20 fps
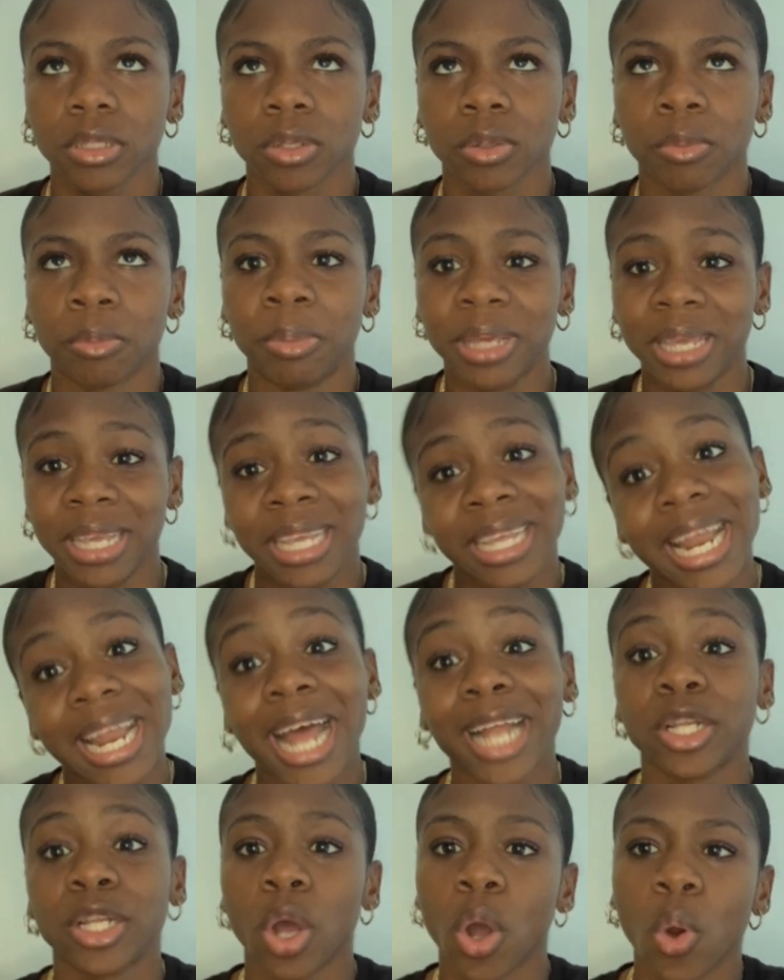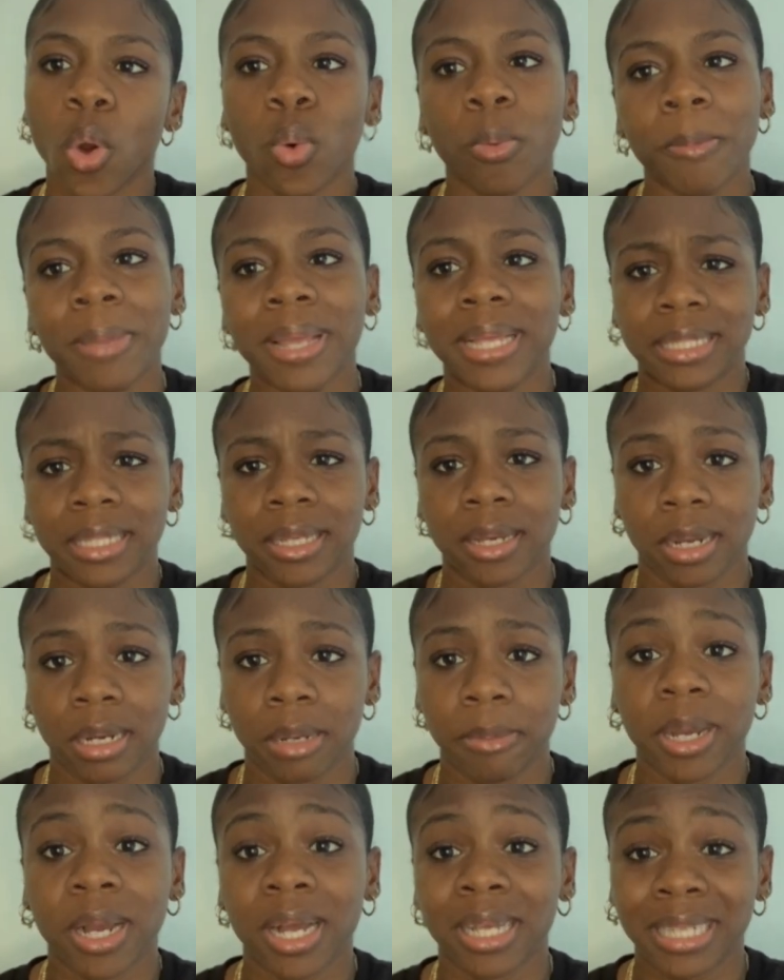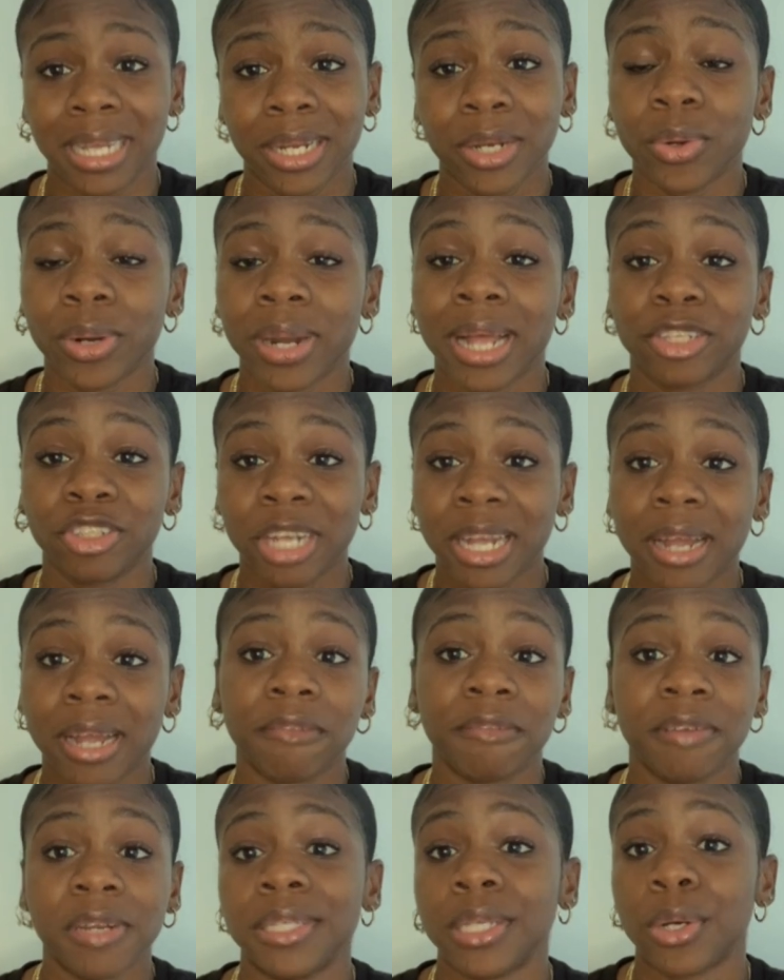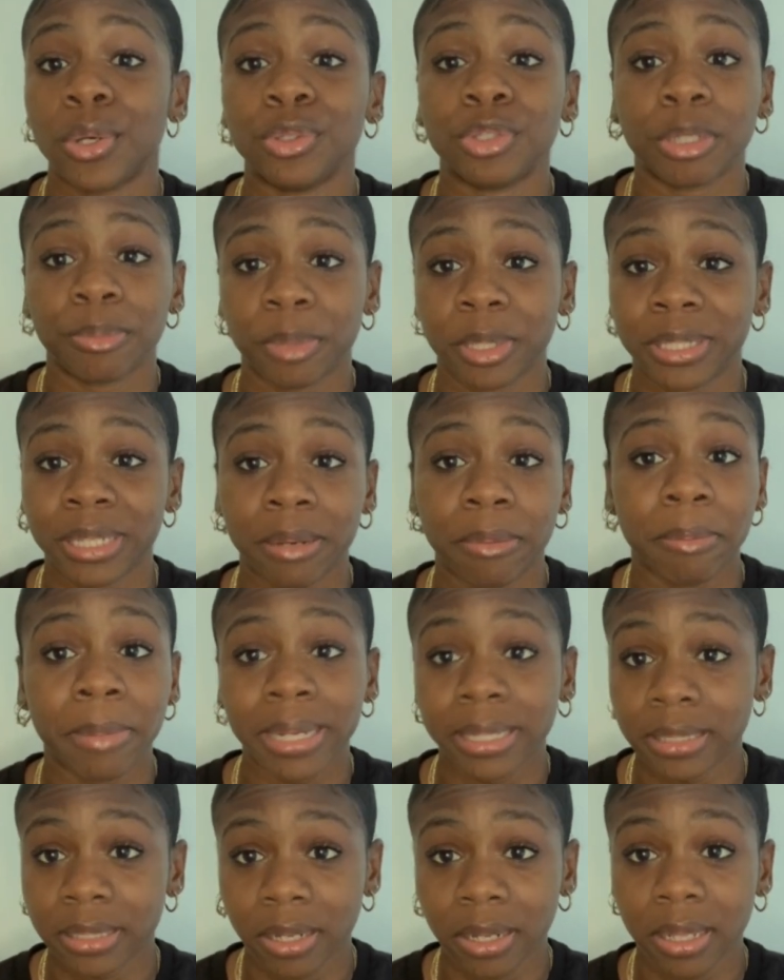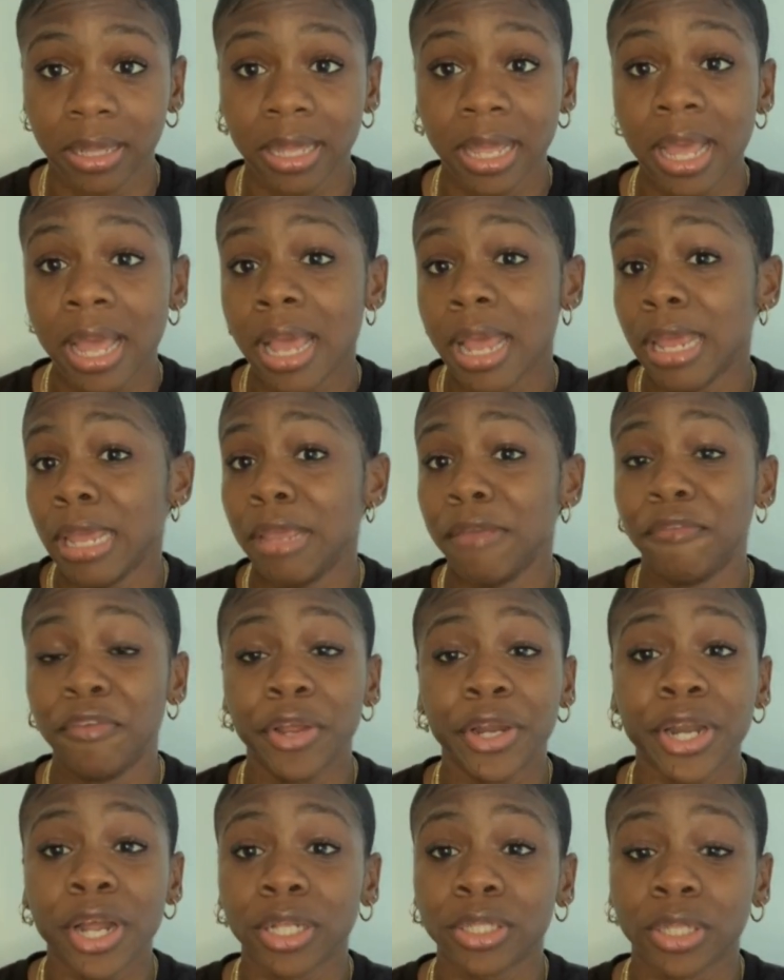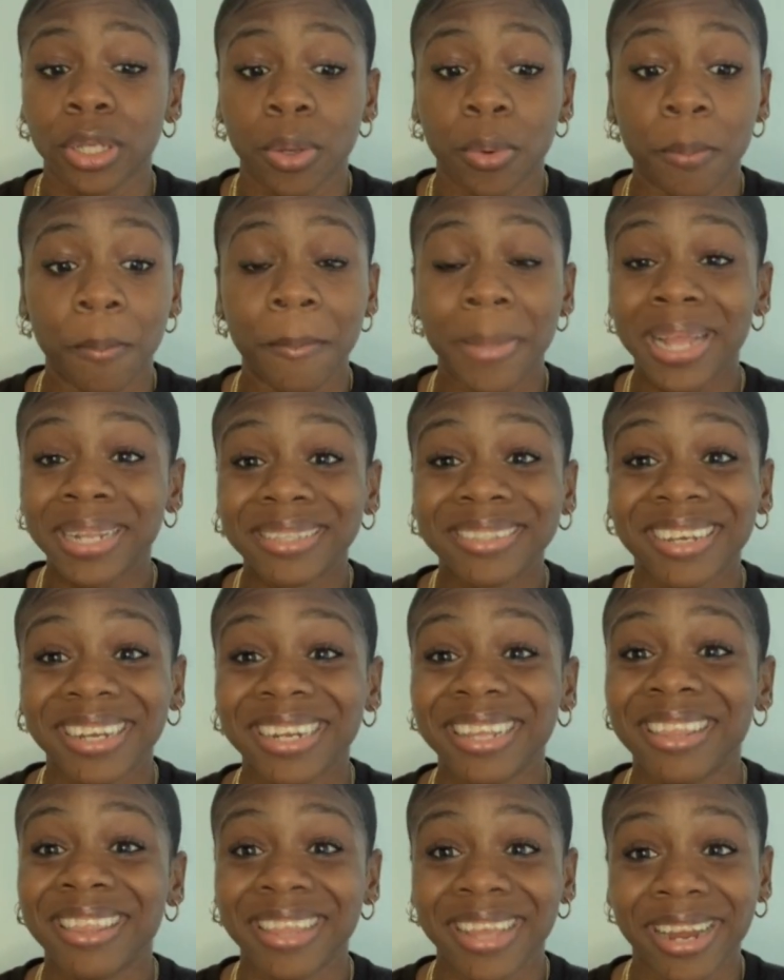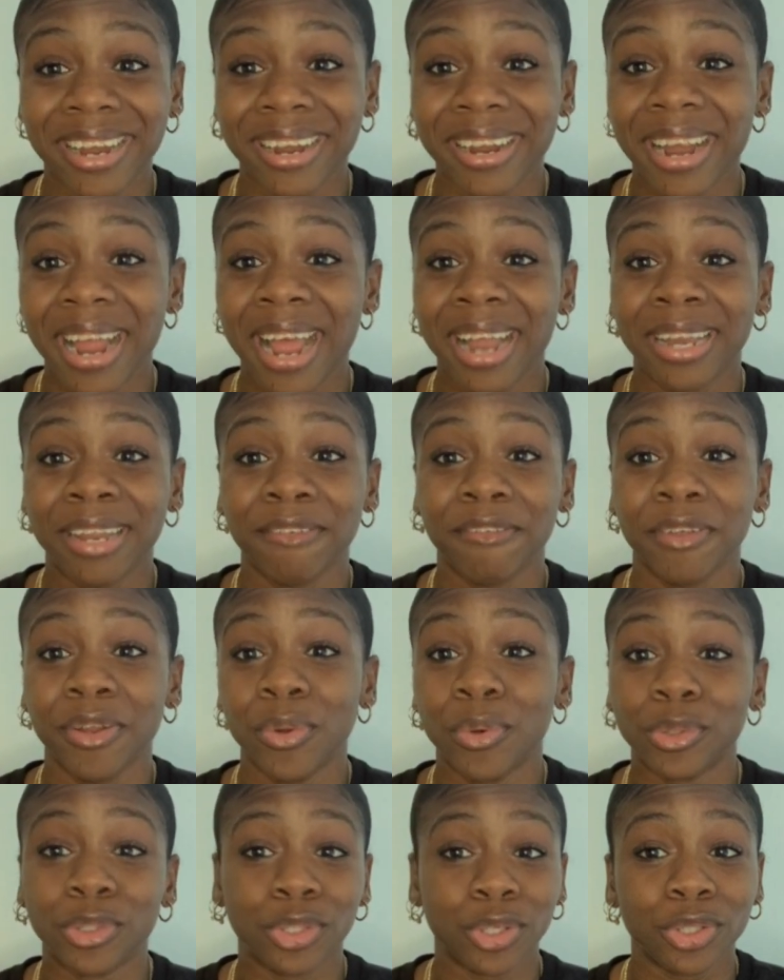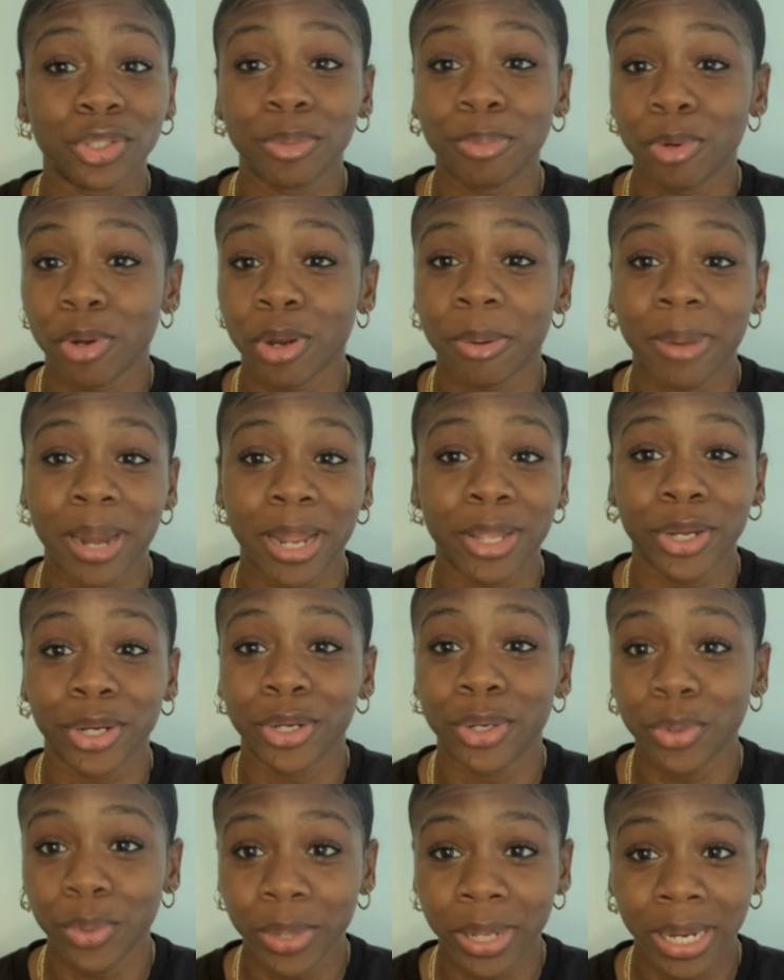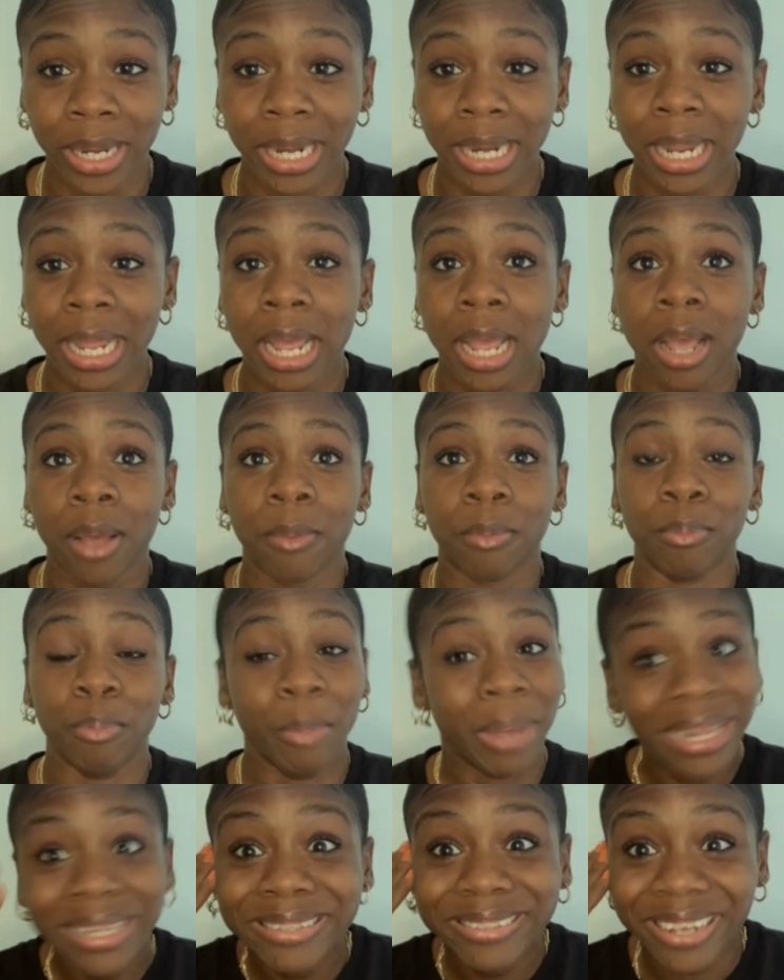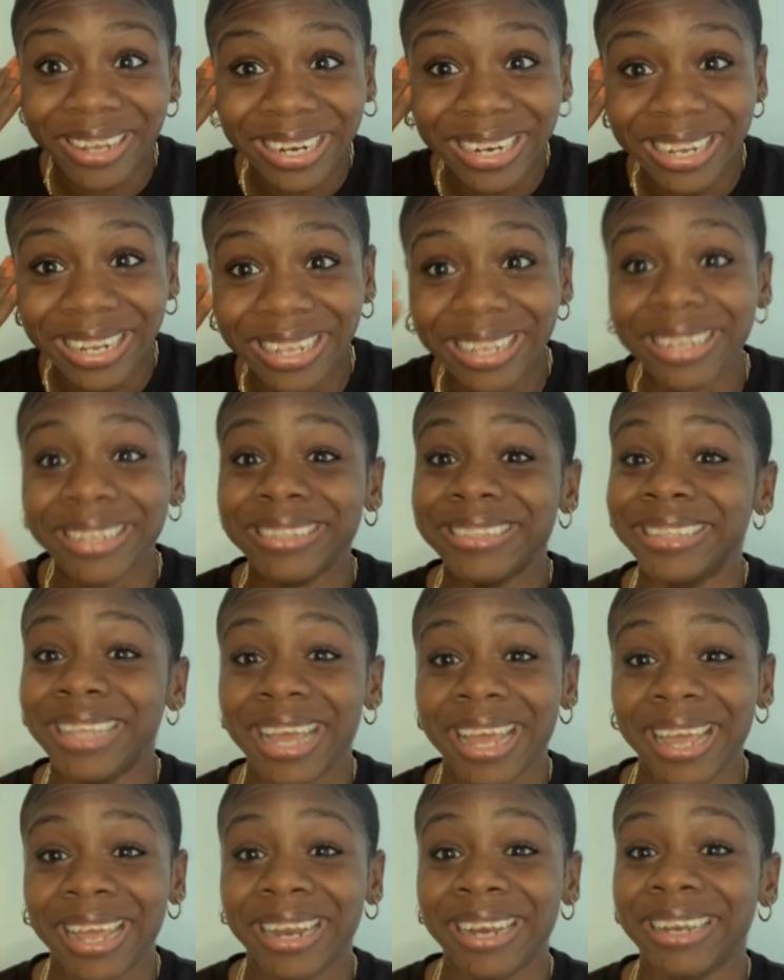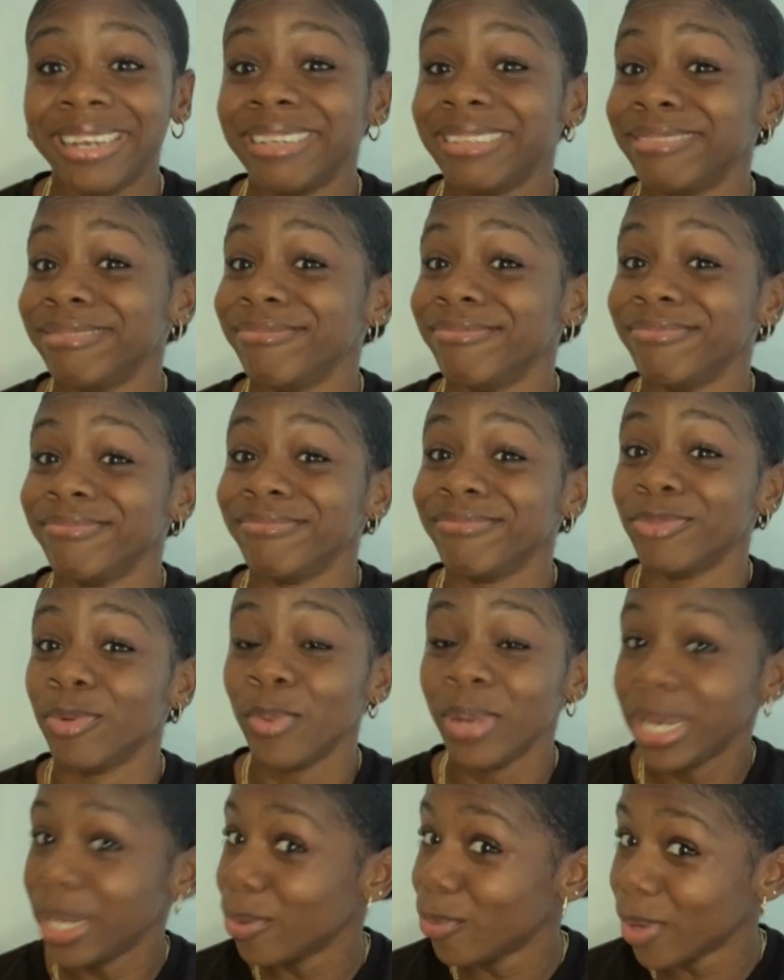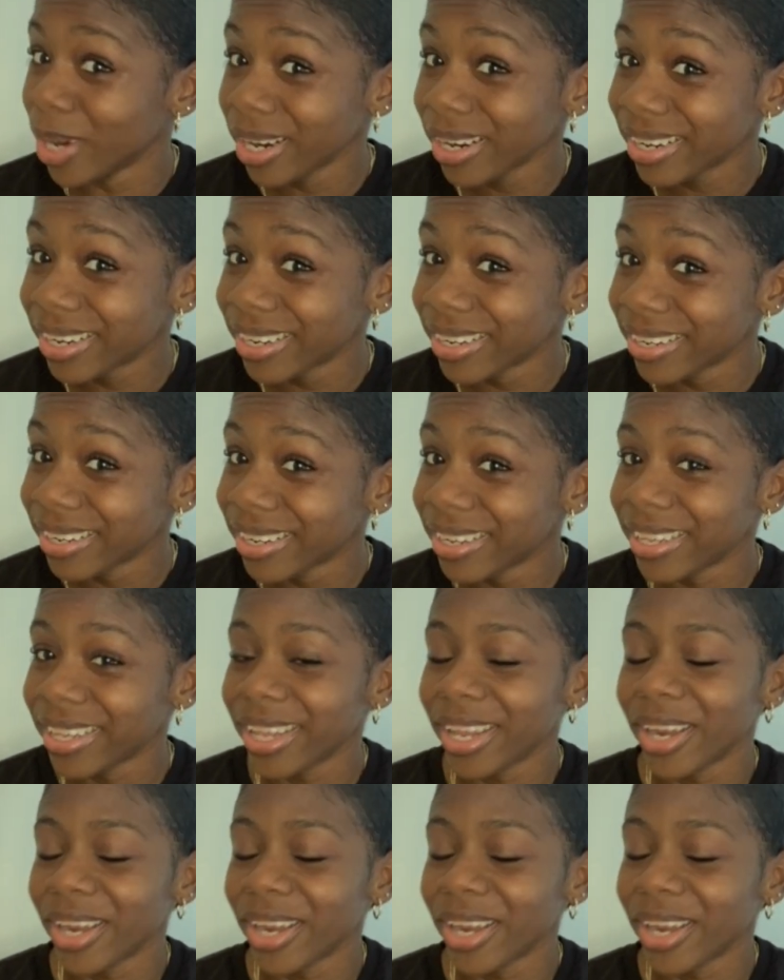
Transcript: be in and out basically because I know that track and field is 100% mental. If you're not mentally there and if you don't trust the program that you're doing mentally, then will it work? You